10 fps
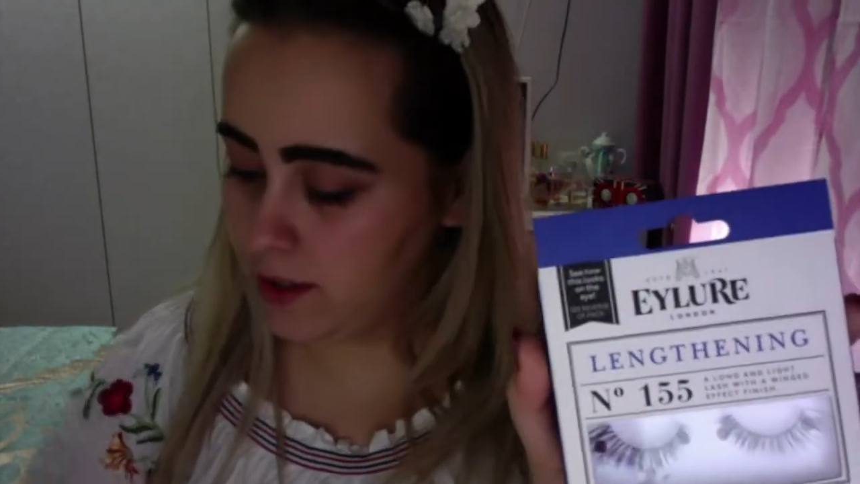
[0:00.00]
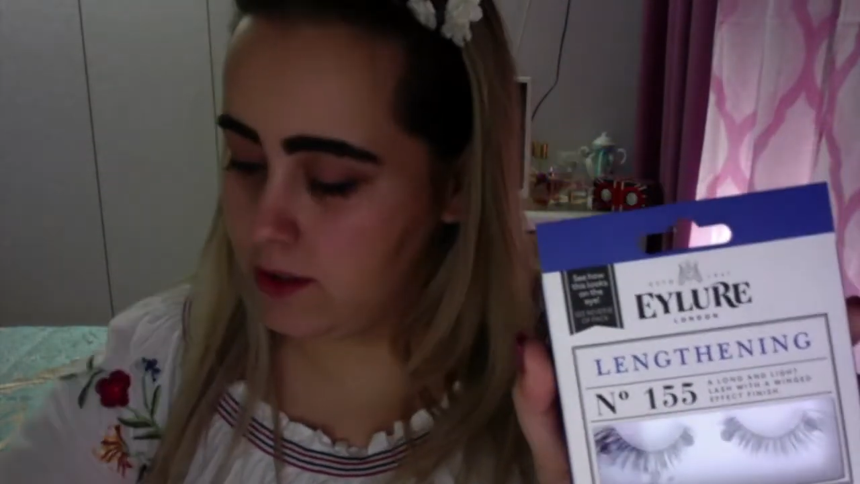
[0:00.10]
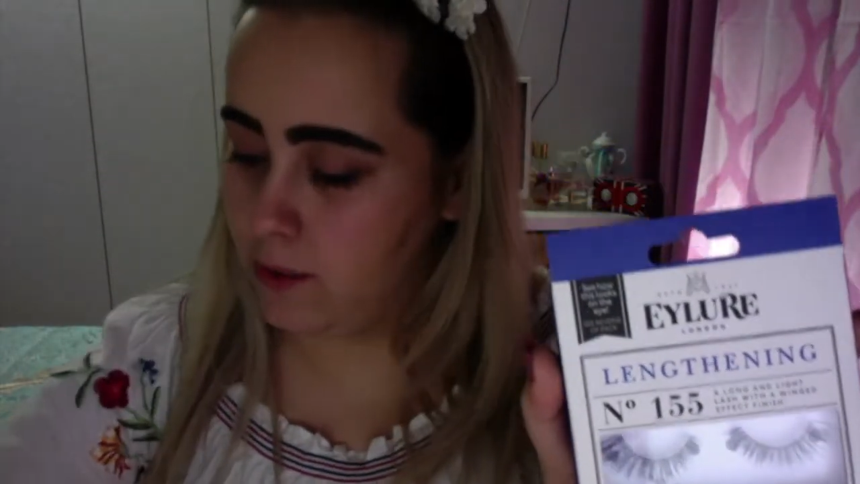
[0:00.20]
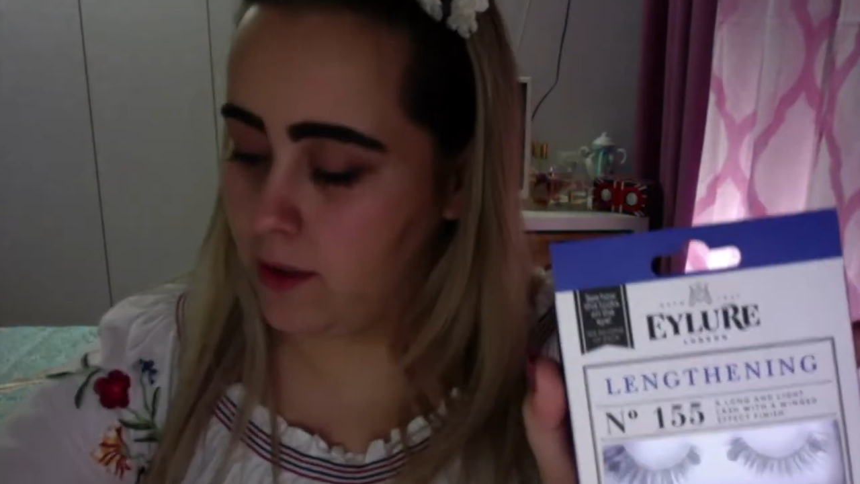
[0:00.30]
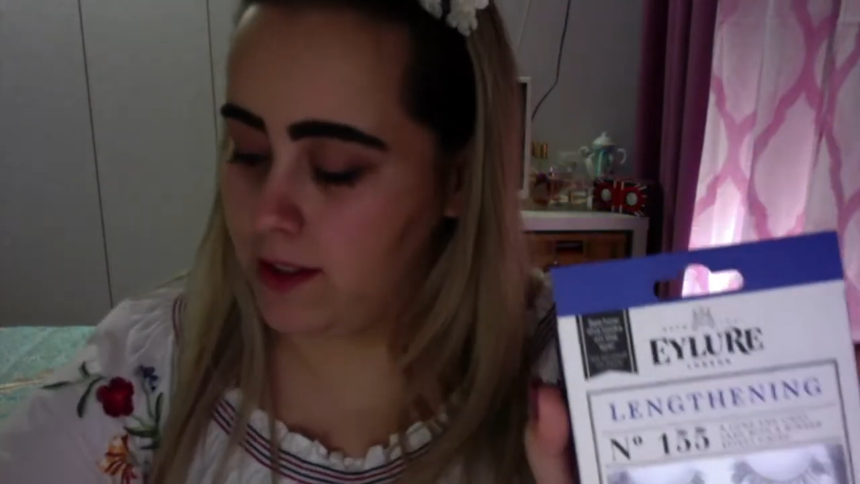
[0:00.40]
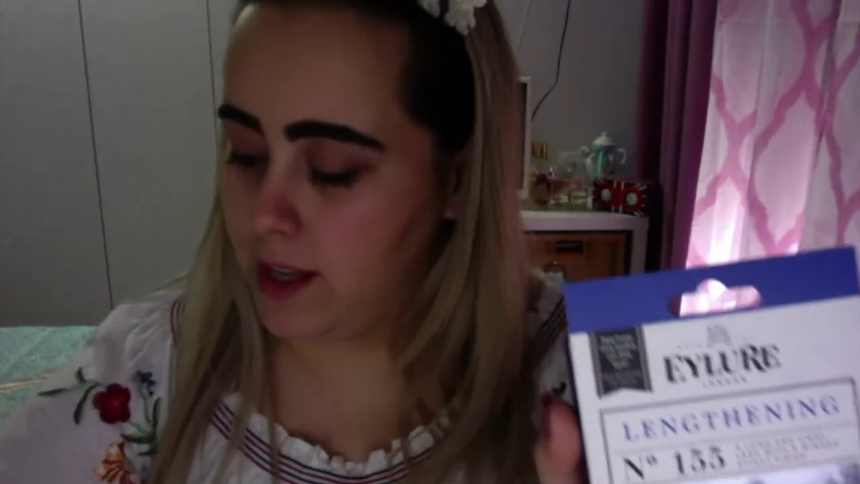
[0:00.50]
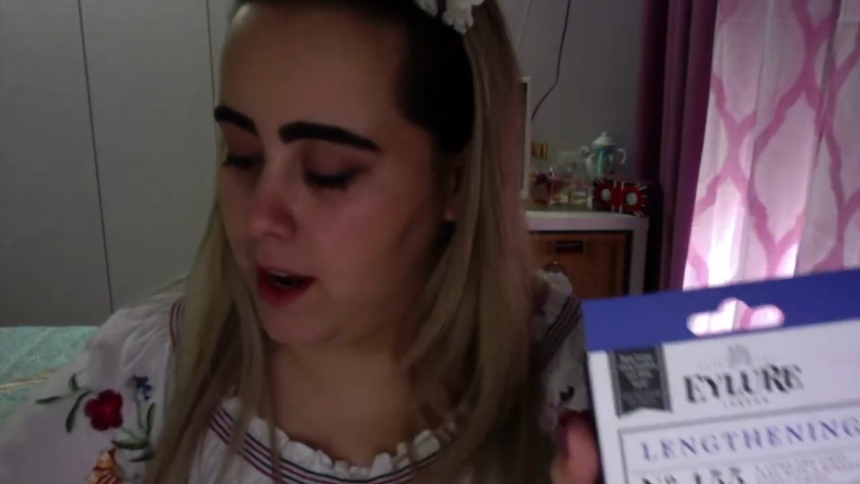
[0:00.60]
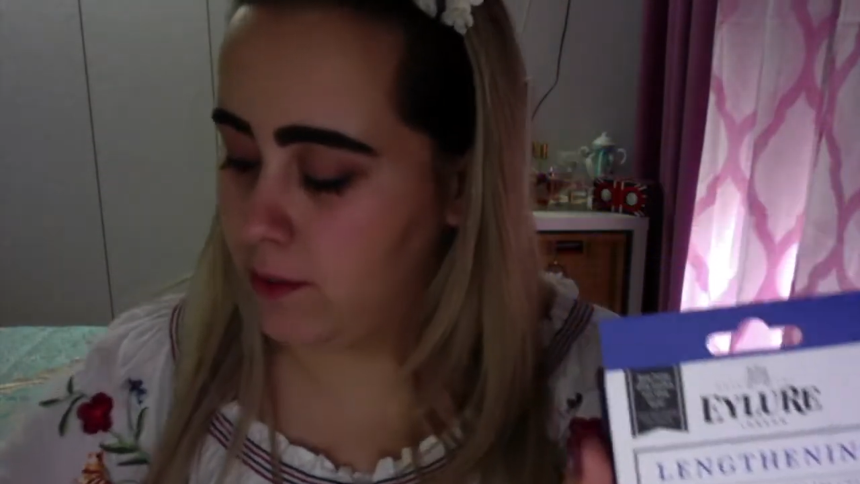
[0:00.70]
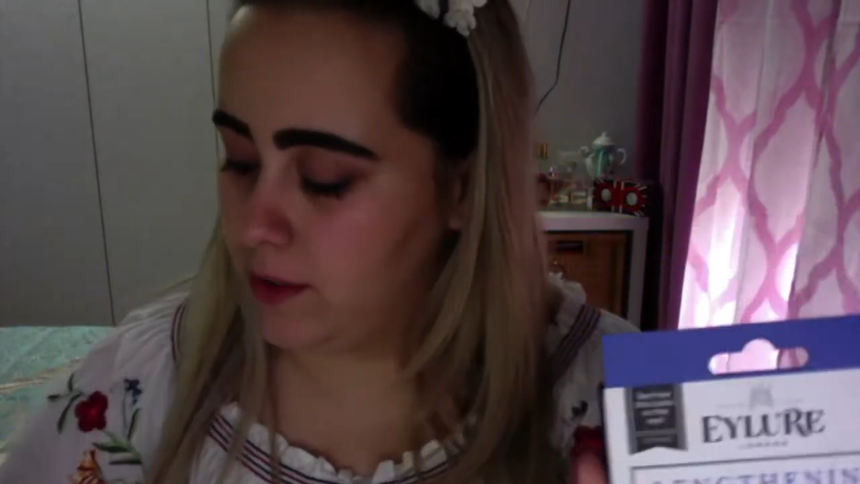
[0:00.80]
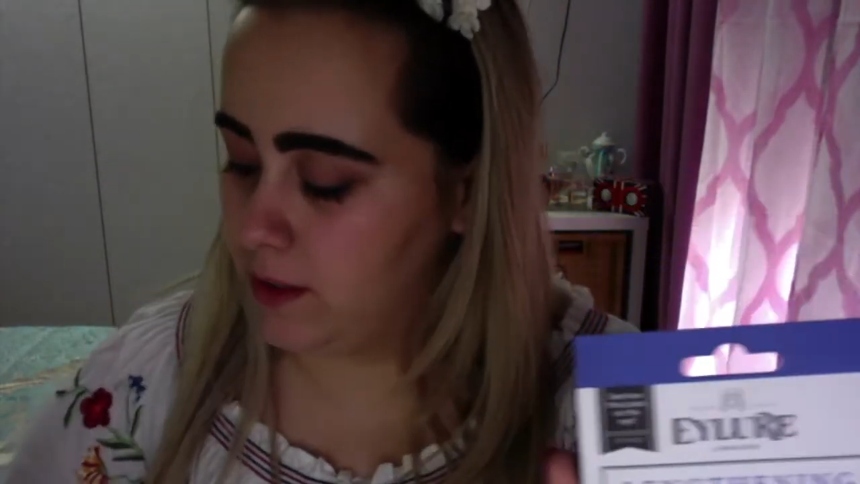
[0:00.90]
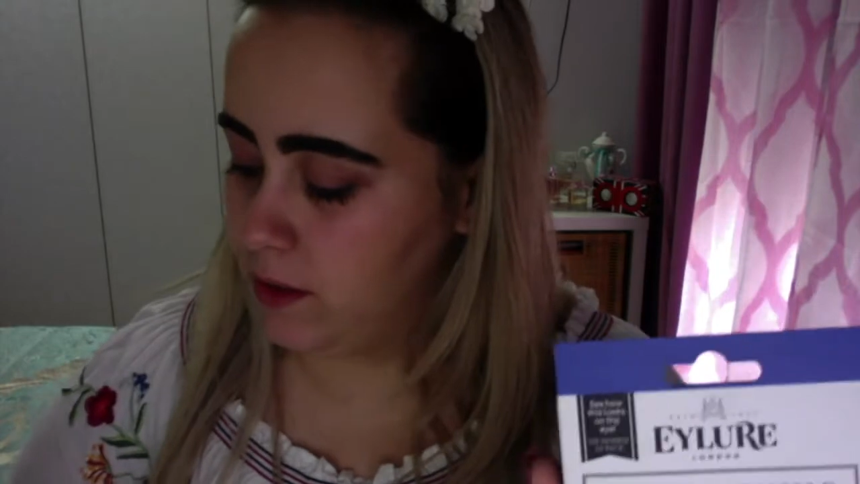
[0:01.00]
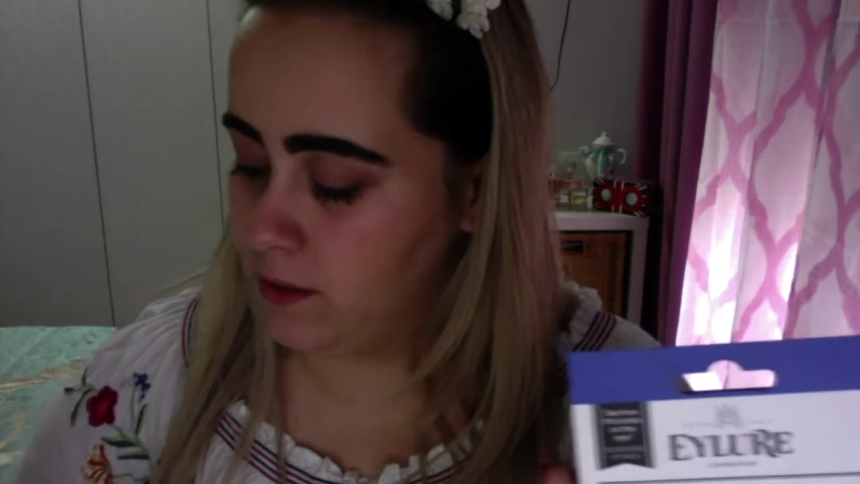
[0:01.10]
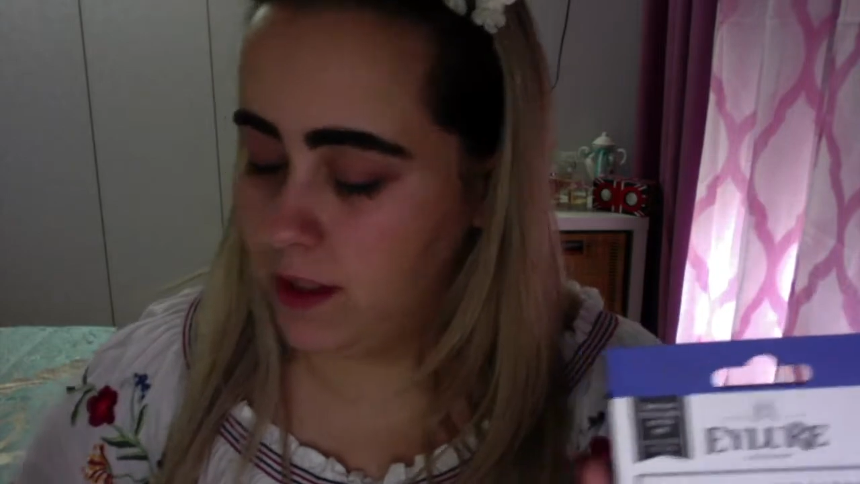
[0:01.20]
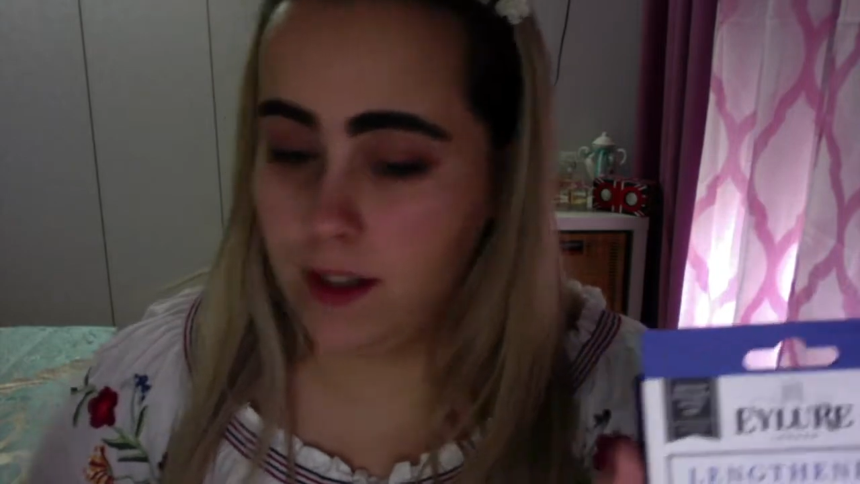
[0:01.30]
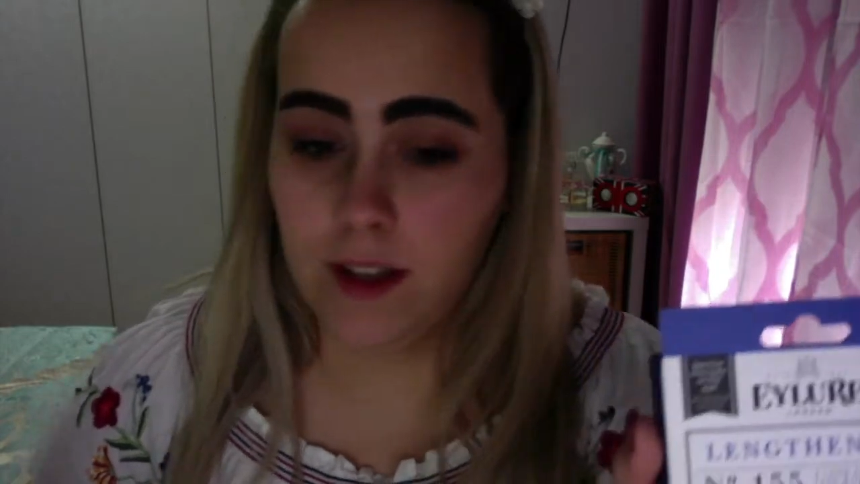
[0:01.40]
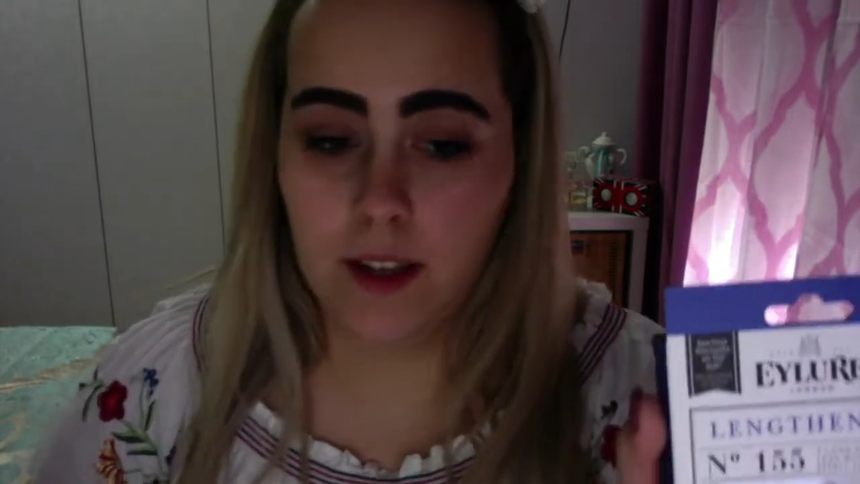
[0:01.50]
the ones that I was using.